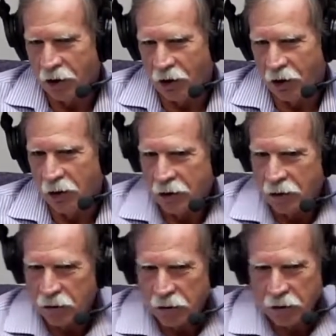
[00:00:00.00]
All
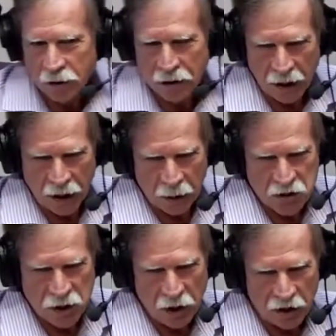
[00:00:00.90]

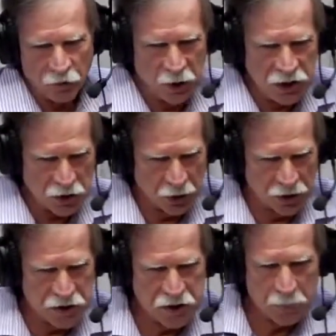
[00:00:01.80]
games have
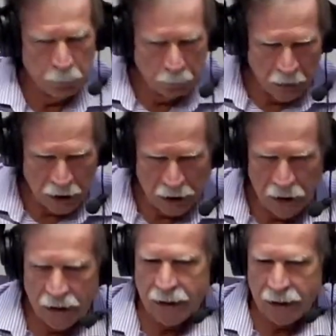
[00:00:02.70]
resources,
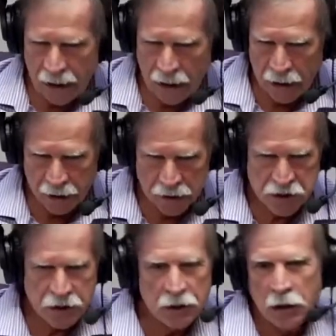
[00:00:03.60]
money,
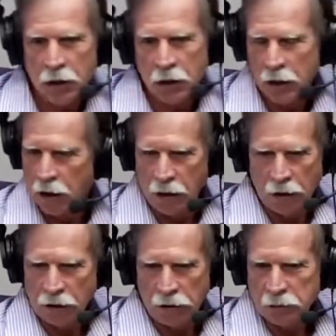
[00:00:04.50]
cannons,
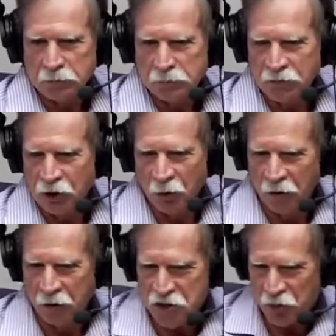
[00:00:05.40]
um, you know,
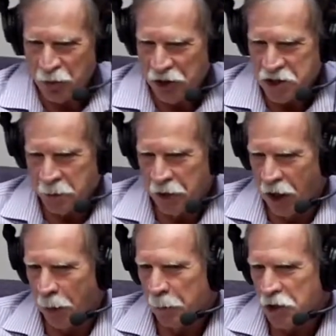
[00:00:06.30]
whether it's Risk,
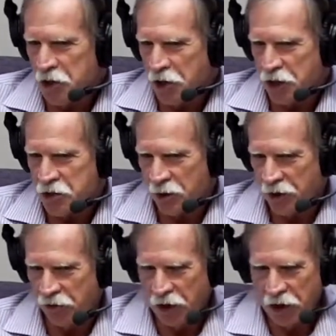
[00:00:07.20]
Monopoly, chess,
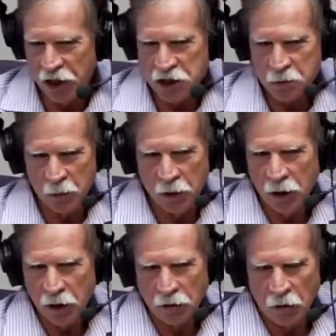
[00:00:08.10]
whatever the case may
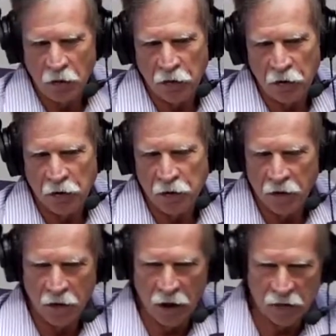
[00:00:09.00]
be. And then the third
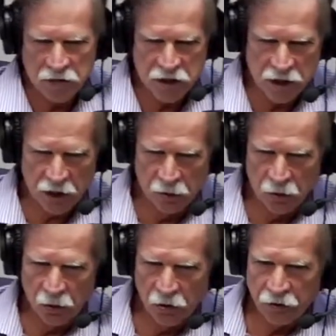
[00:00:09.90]
thing they have is a set of
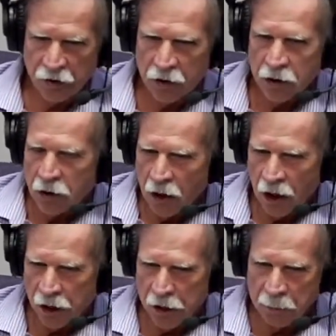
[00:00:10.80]
rules.
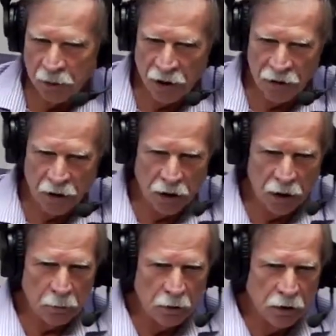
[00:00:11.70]
How do you play the
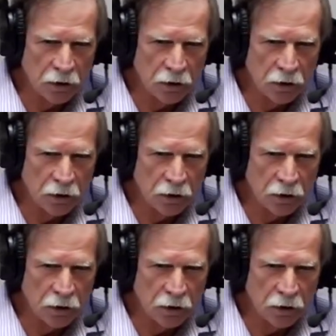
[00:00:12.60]
game?